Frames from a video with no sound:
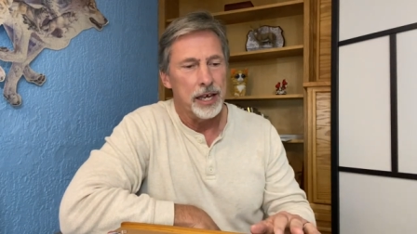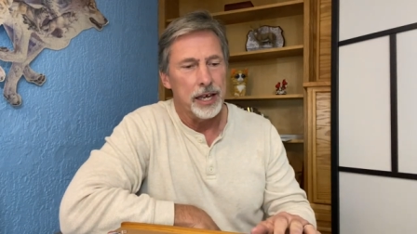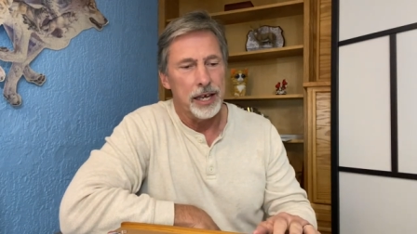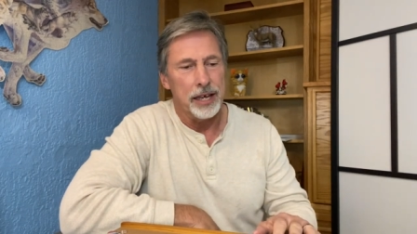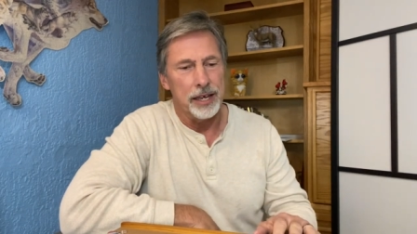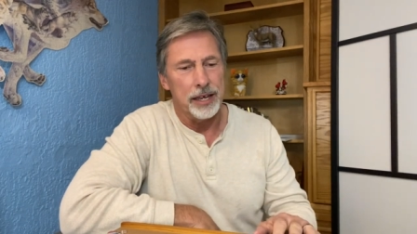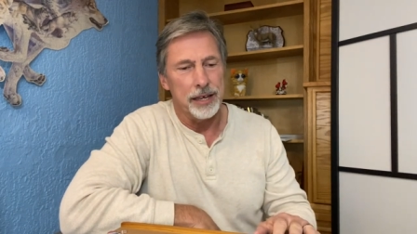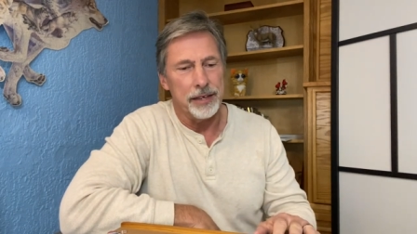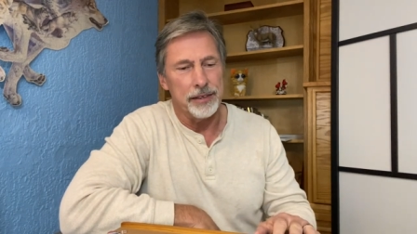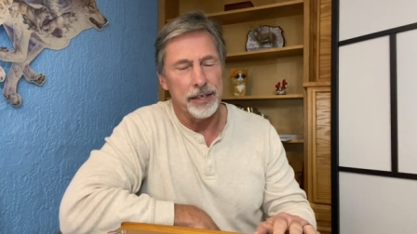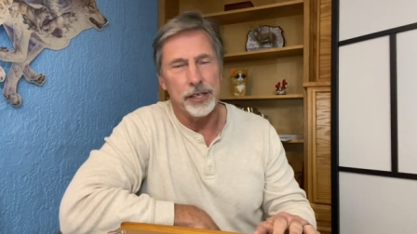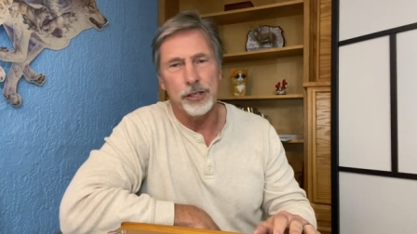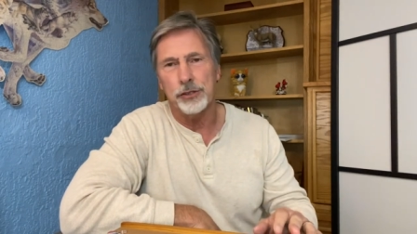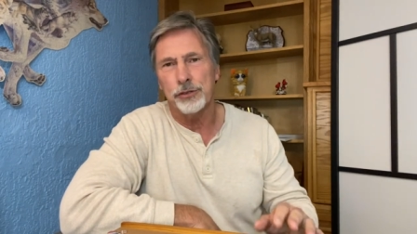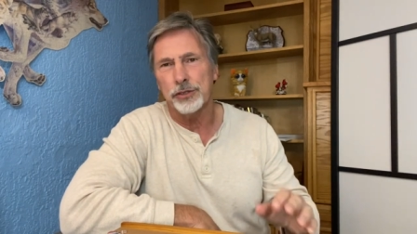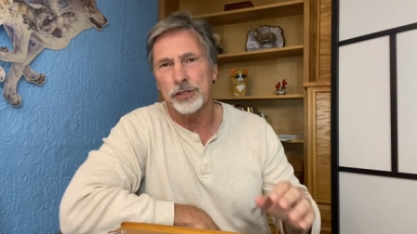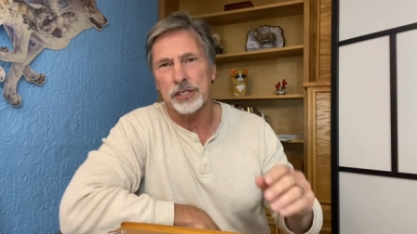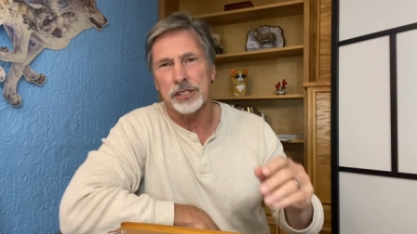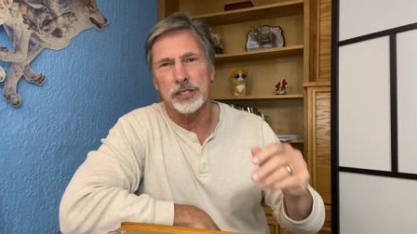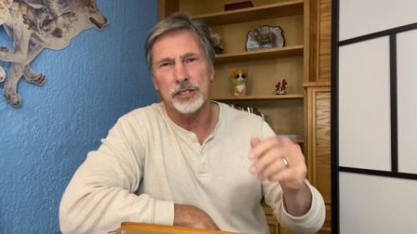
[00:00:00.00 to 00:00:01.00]
Uh, they
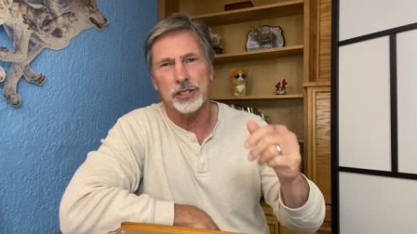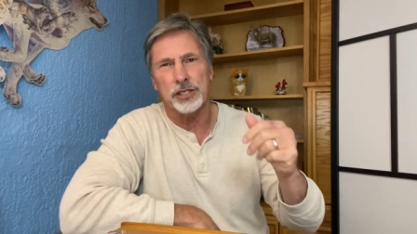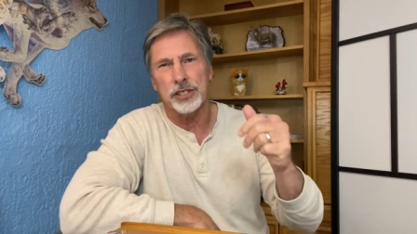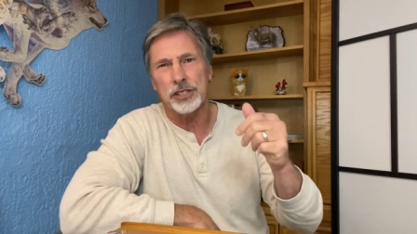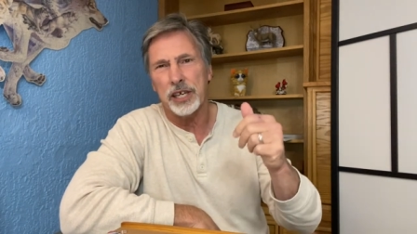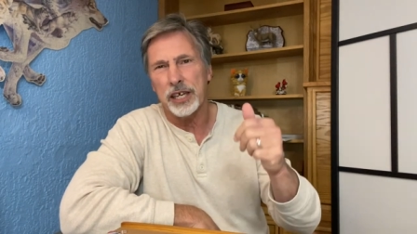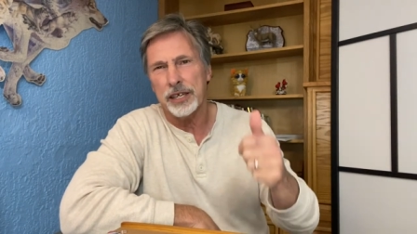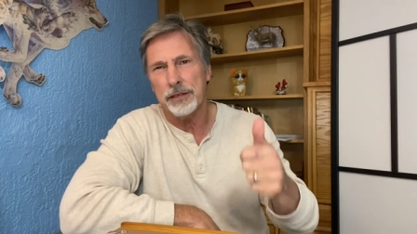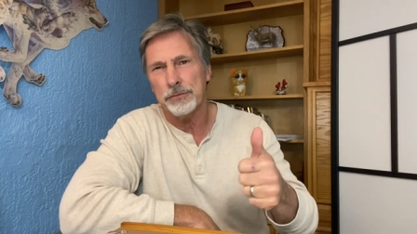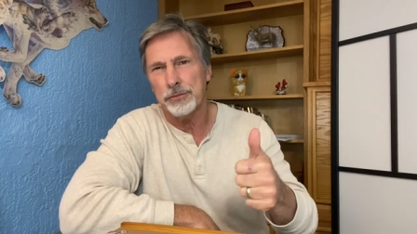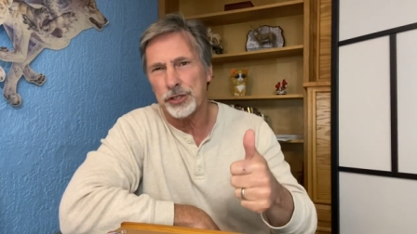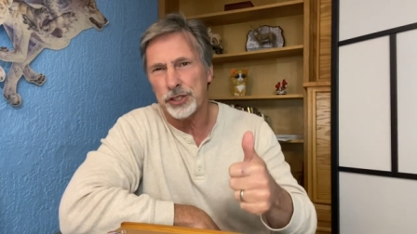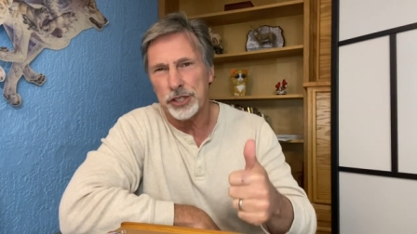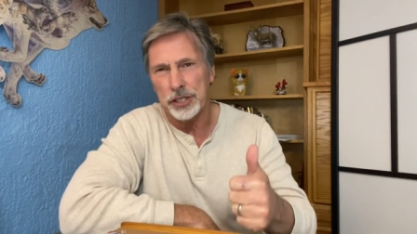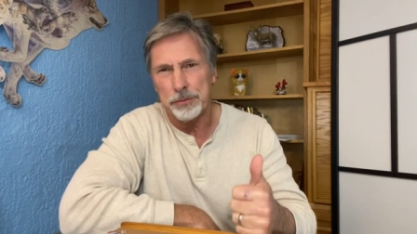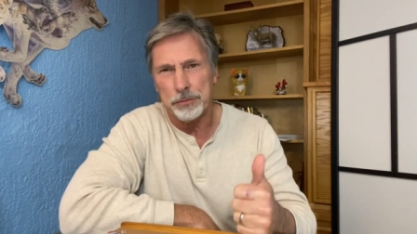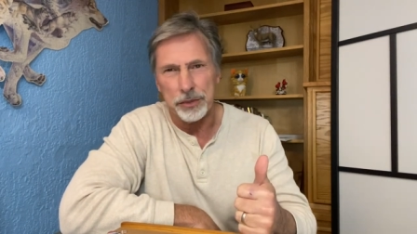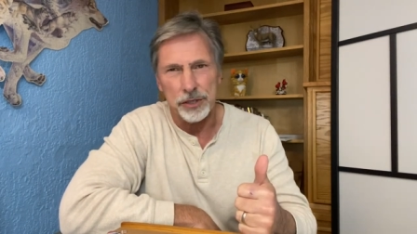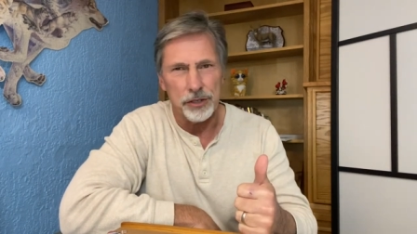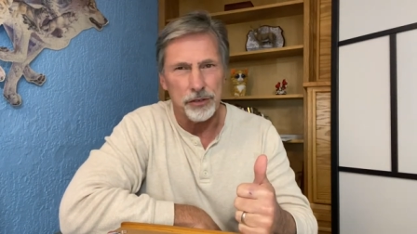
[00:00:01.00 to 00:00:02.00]
use the same
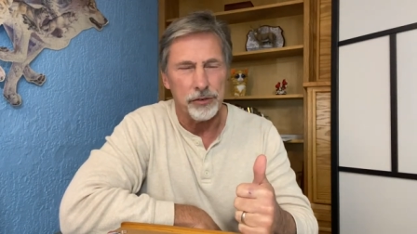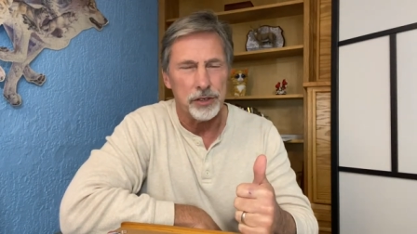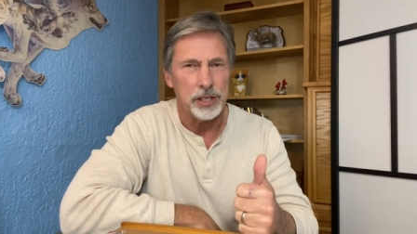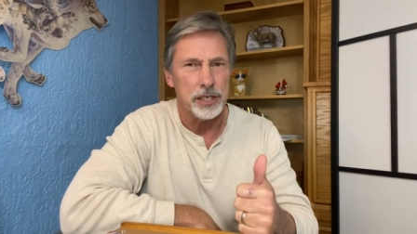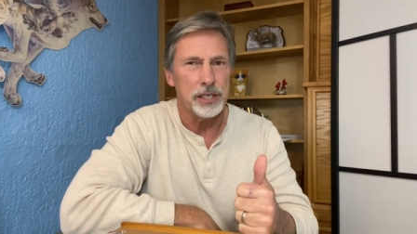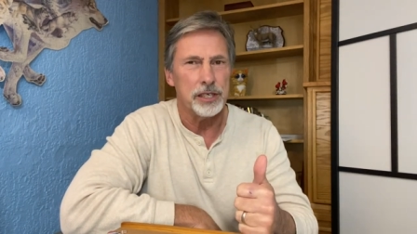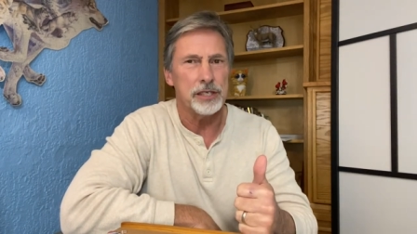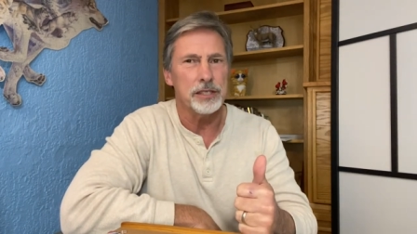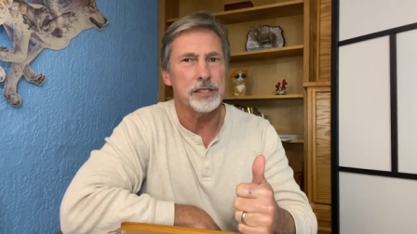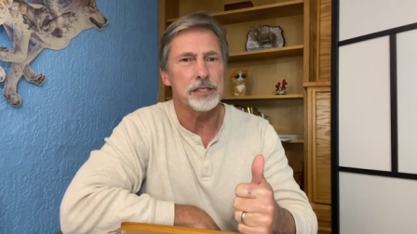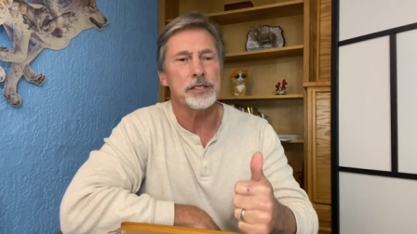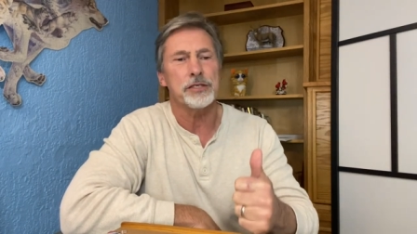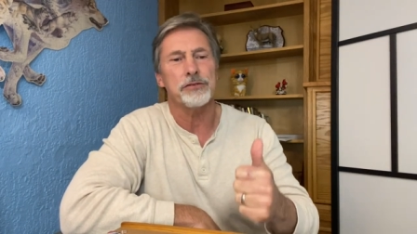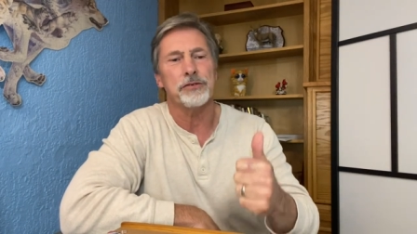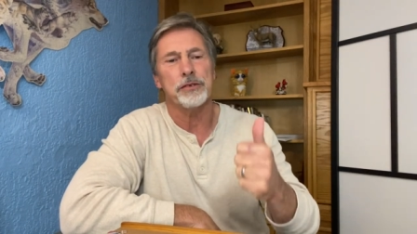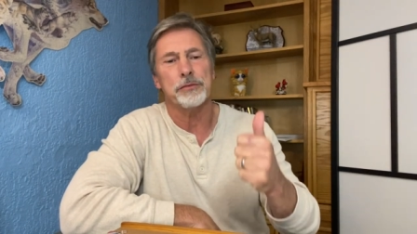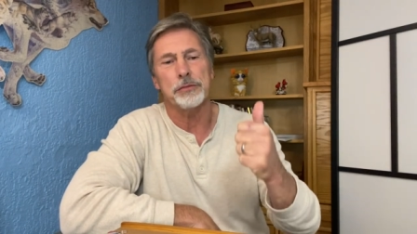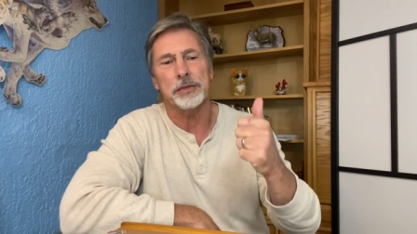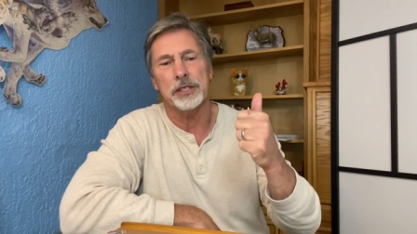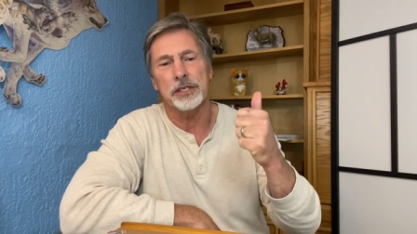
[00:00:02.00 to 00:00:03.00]
cheap ingredients
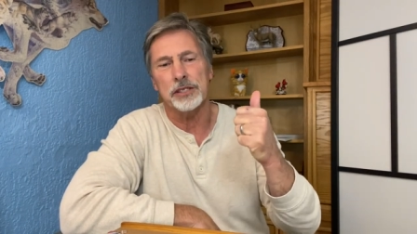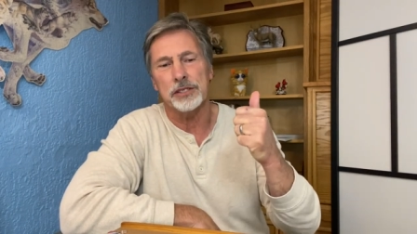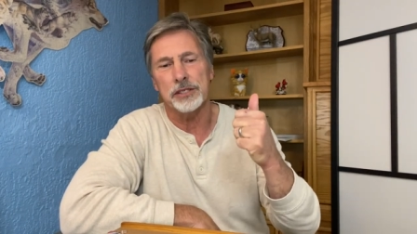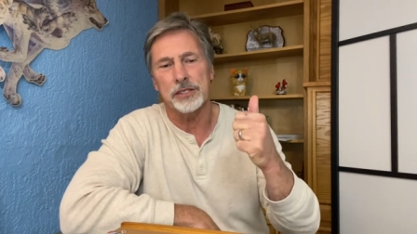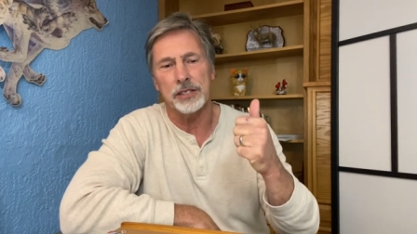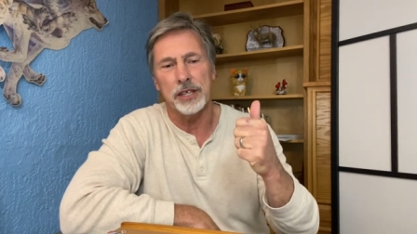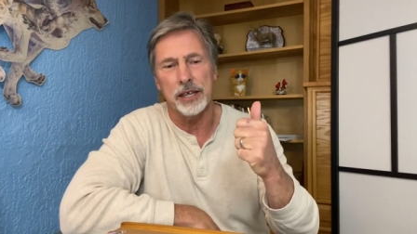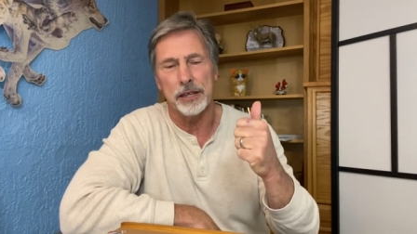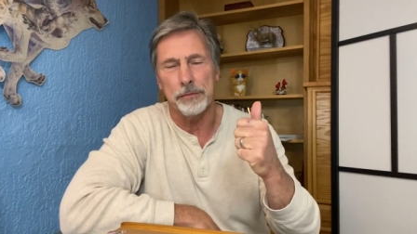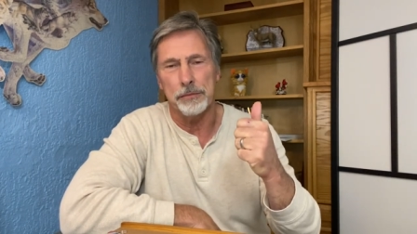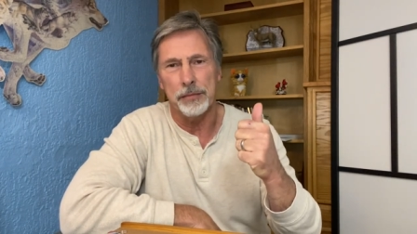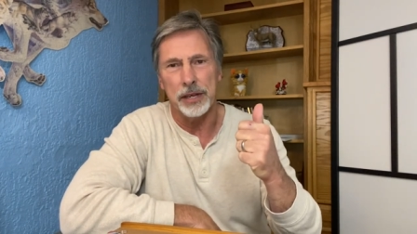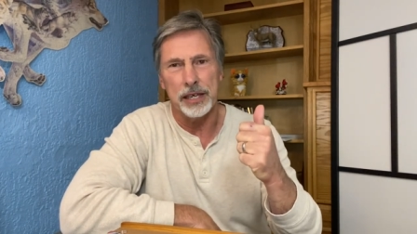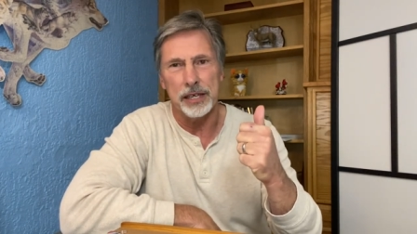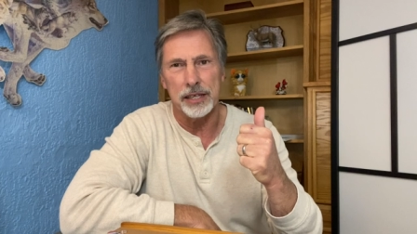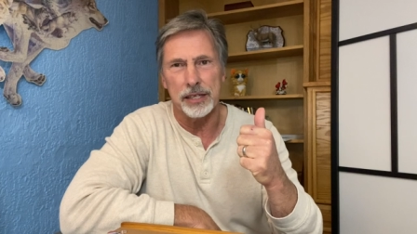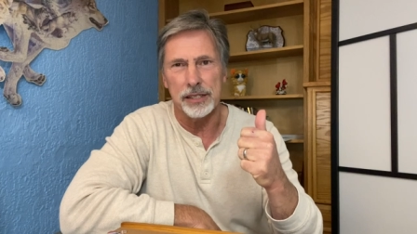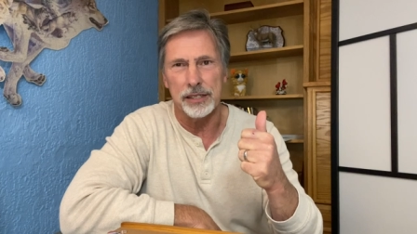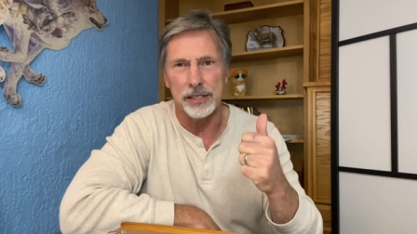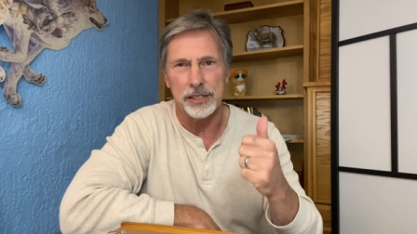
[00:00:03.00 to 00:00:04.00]
from this and make
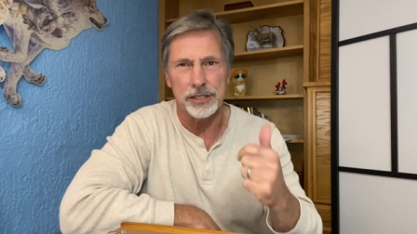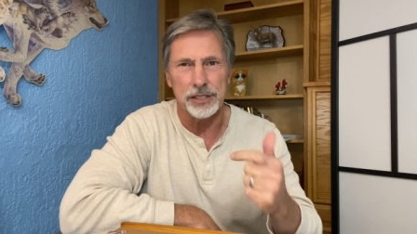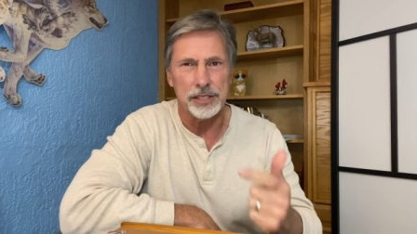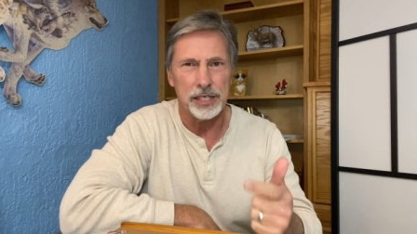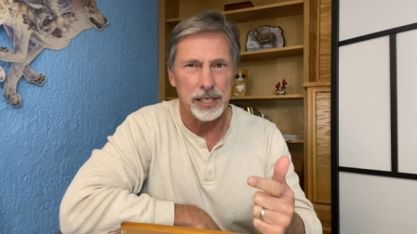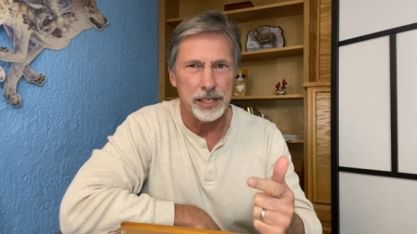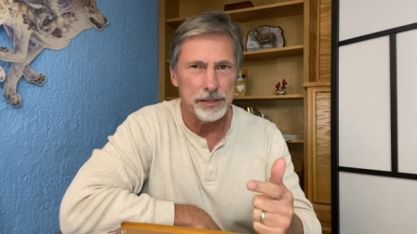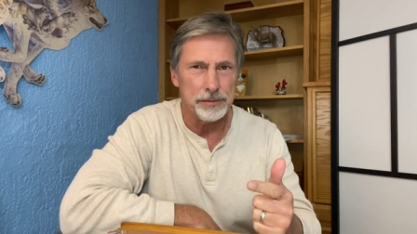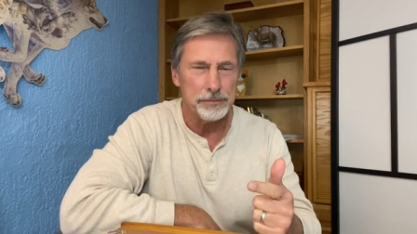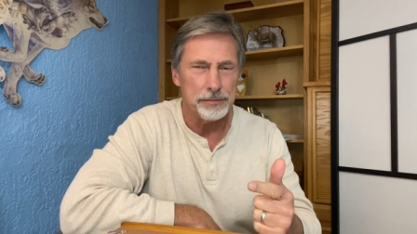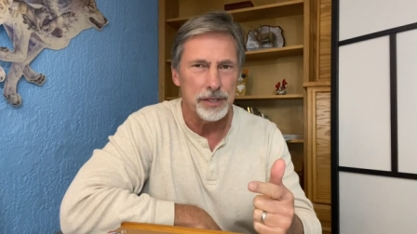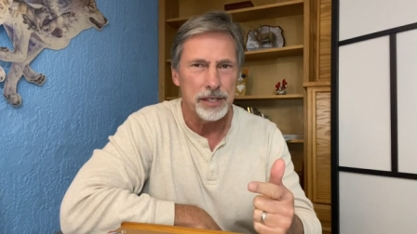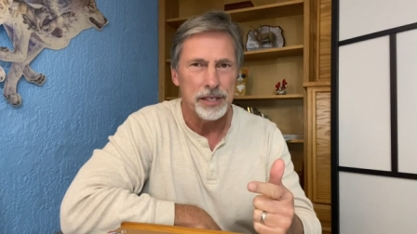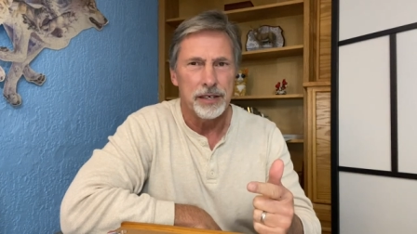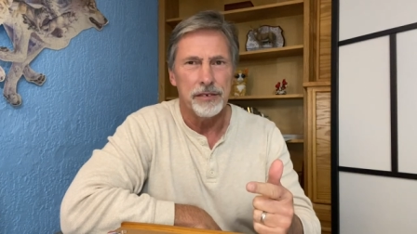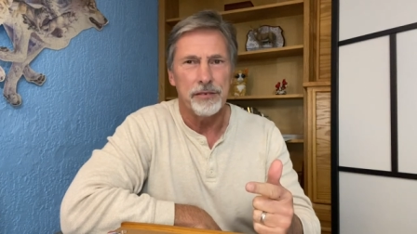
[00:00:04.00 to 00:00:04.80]
it in the same